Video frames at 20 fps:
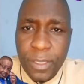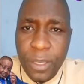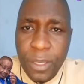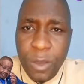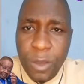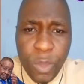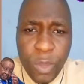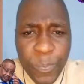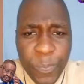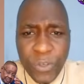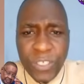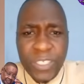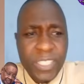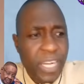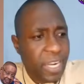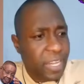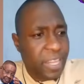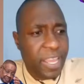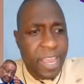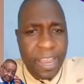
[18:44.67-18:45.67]
We
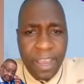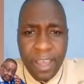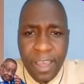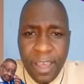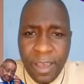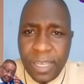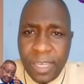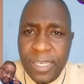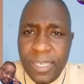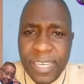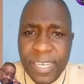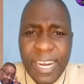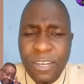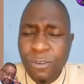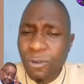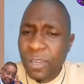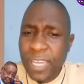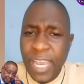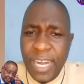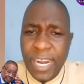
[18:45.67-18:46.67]
posted there, trying to
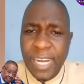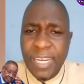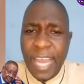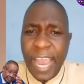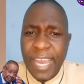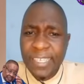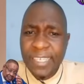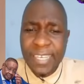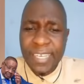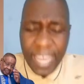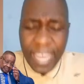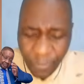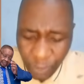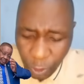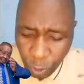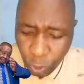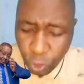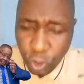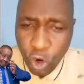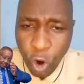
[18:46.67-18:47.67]
get that. I try even
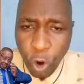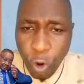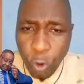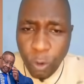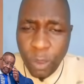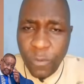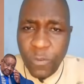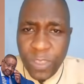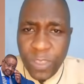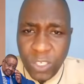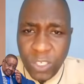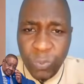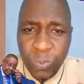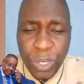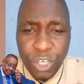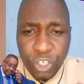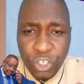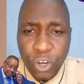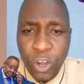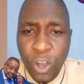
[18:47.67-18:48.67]
to talk with the
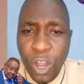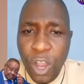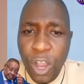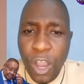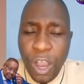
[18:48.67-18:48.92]
special,